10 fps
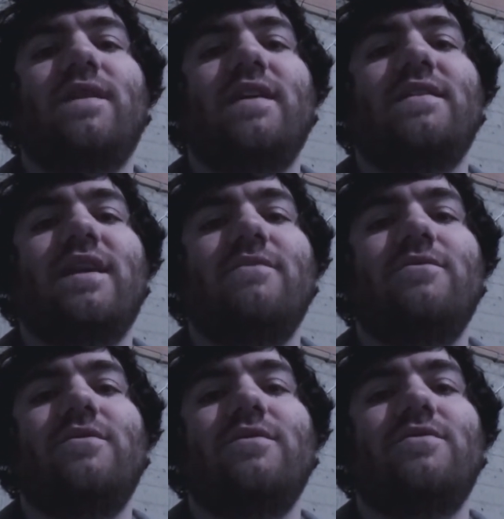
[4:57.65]
I
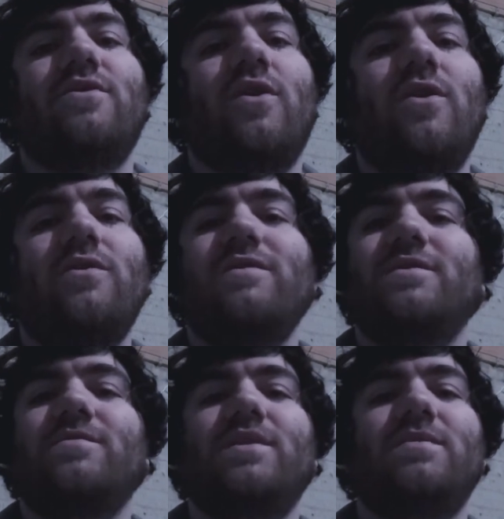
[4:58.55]
never talked
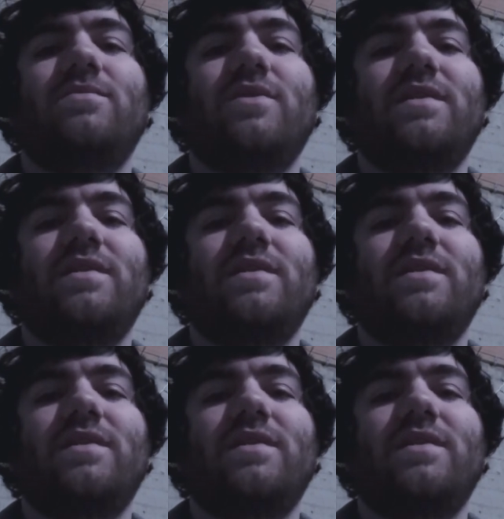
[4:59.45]
to people.